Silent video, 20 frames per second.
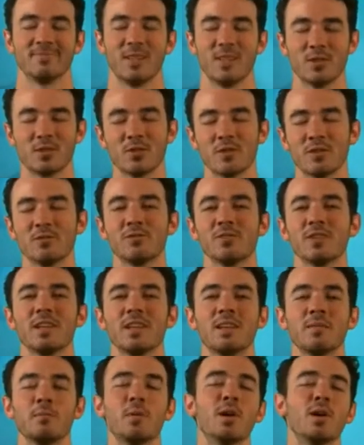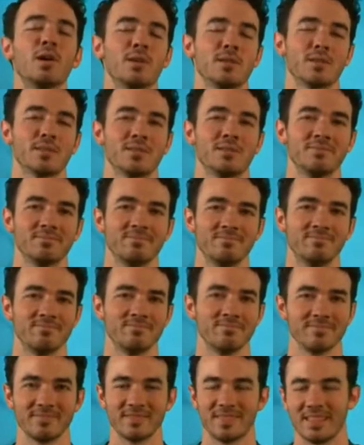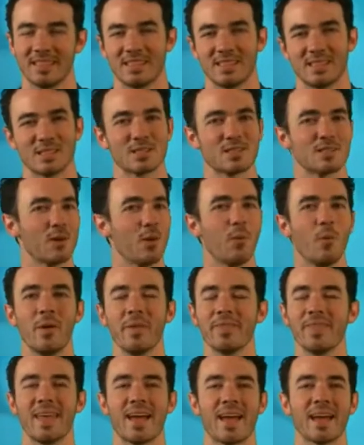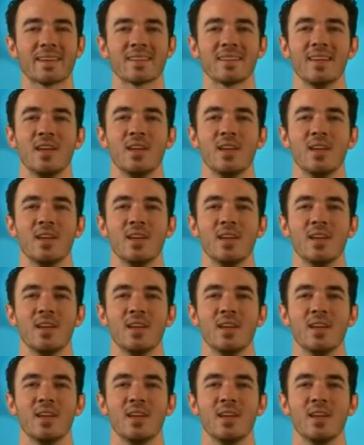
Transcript: Underinflating balls. You just don't want that.